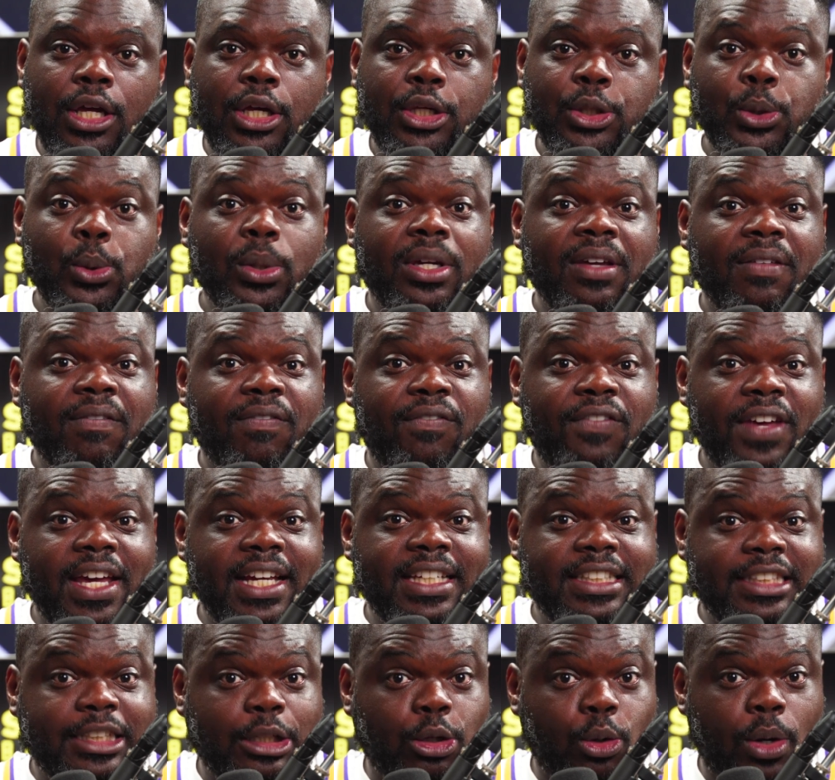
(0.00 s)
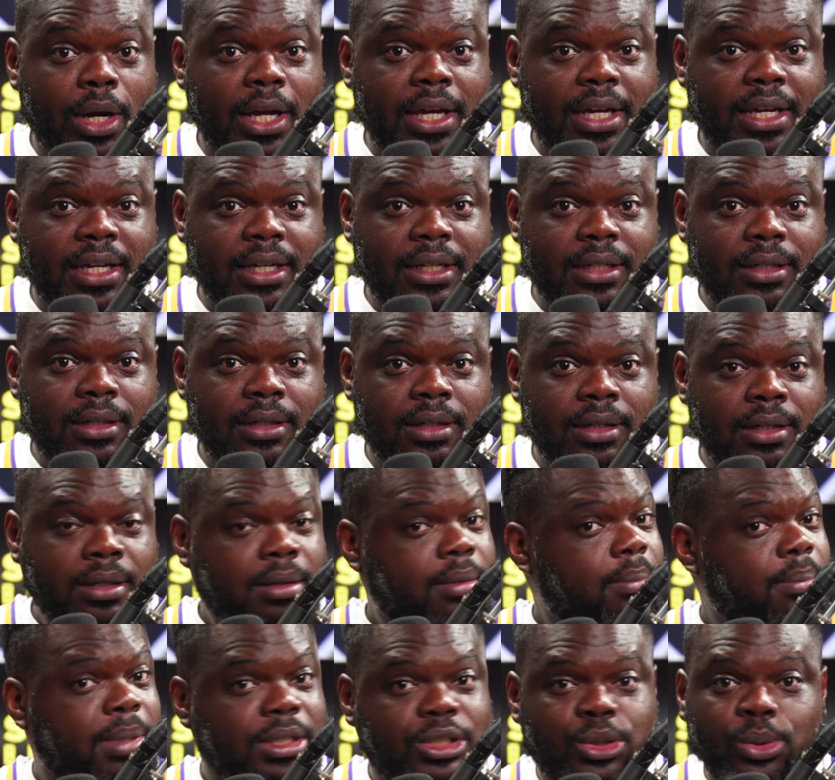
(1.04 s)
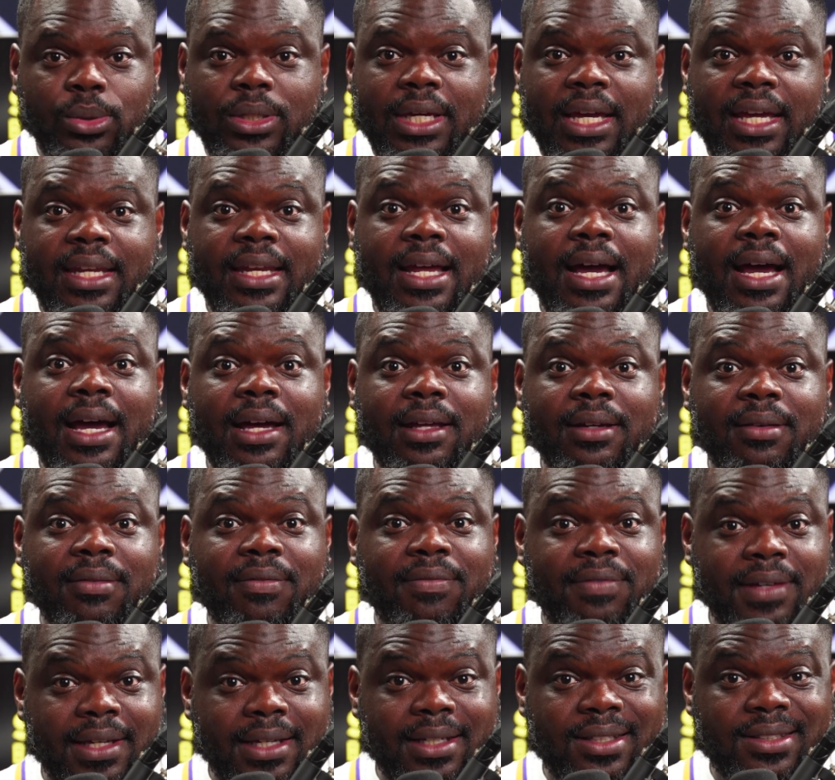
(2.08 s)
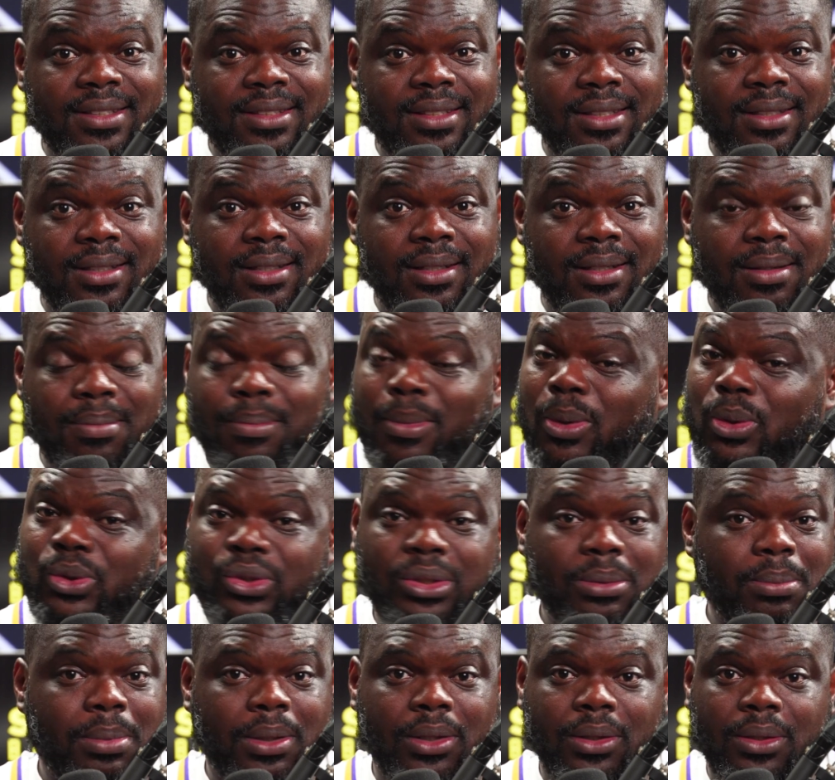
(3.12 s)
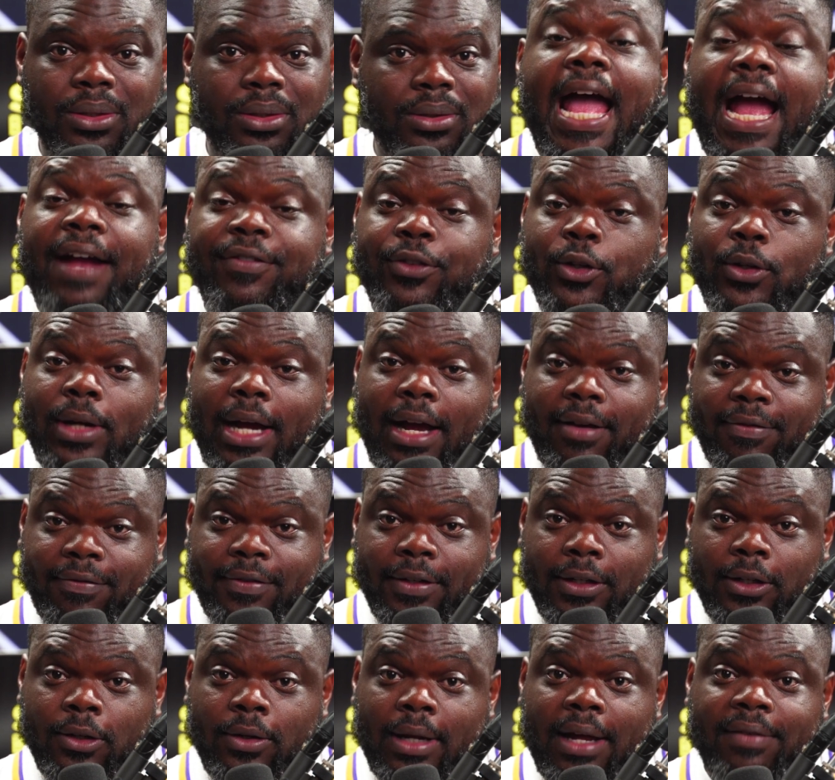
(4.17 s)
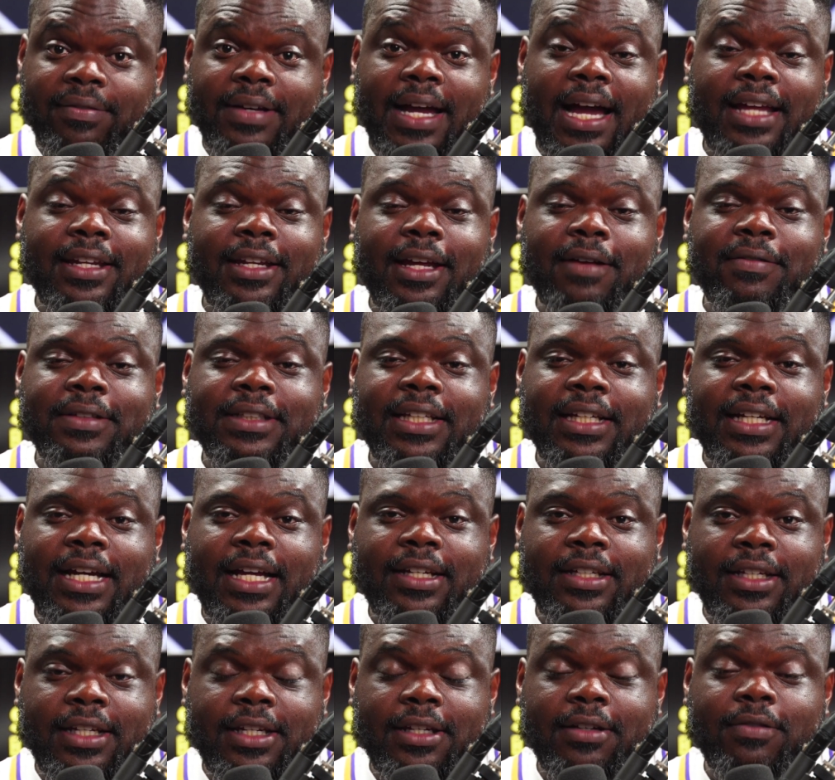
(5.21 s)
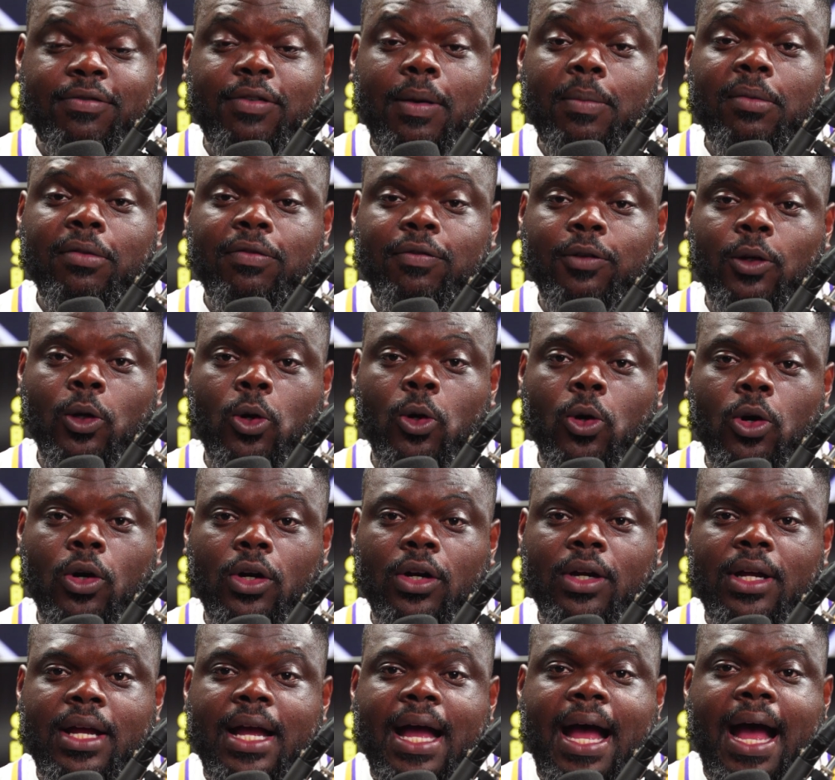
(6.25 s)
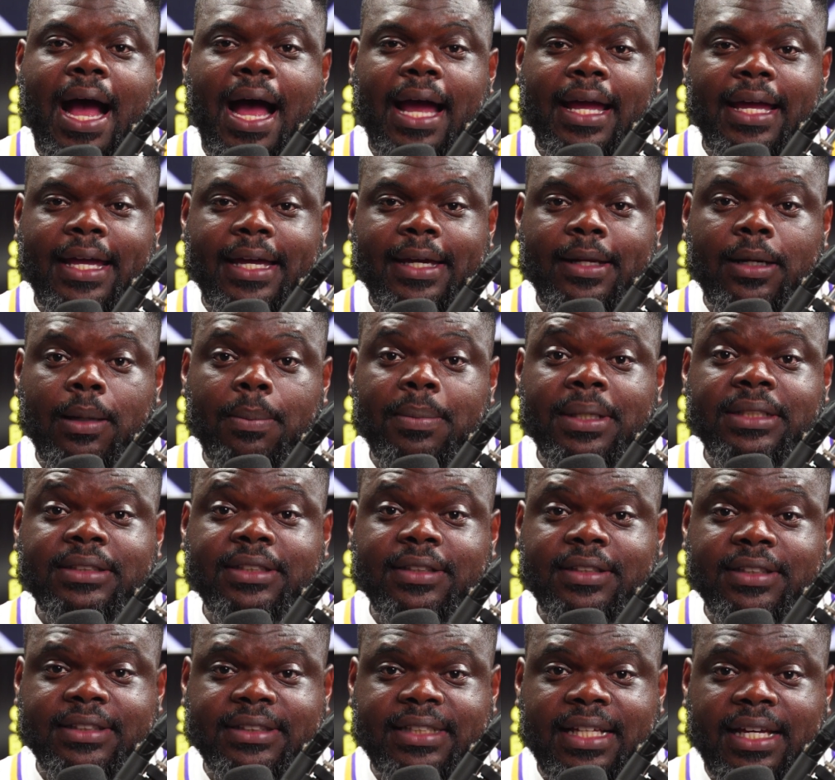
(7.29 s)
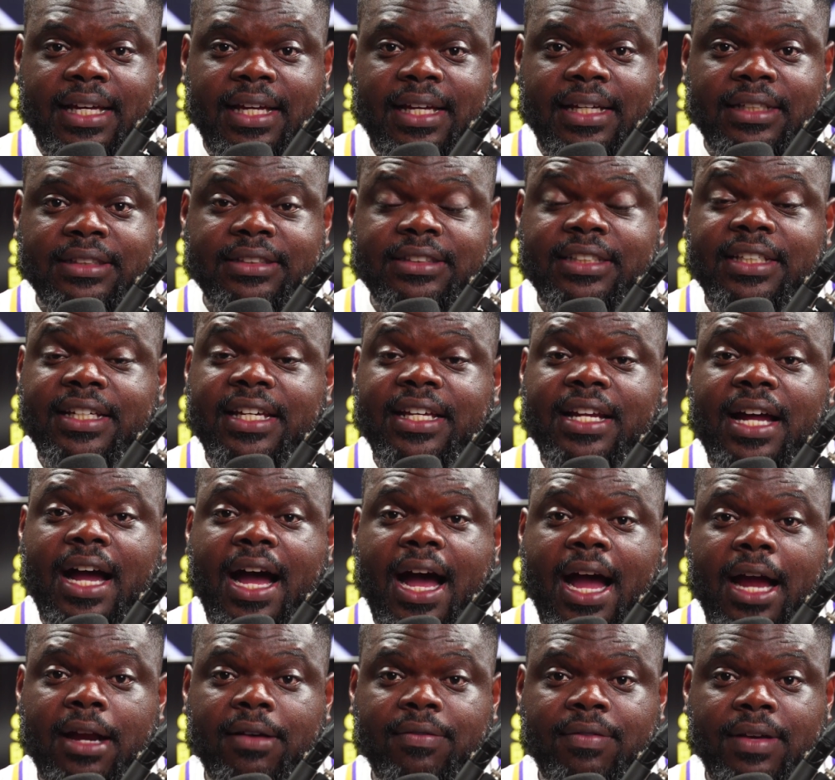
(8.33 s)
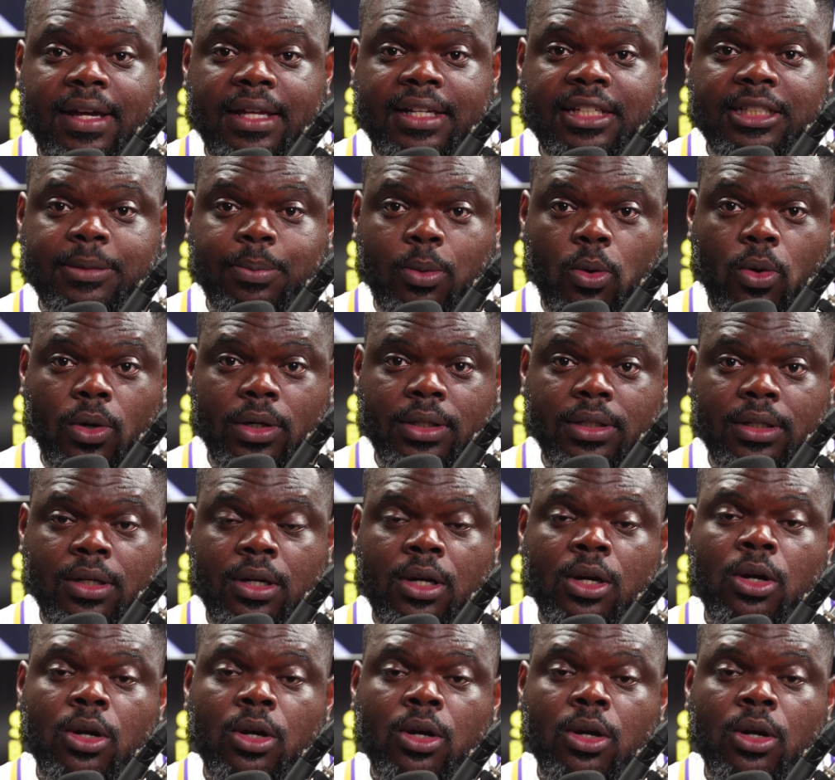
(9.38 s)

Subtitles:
You can fix grain, but you cannot fix motion blur. After I feel I've gotten everything I needed from the floor, I head up into the stands to get a higher vantage point.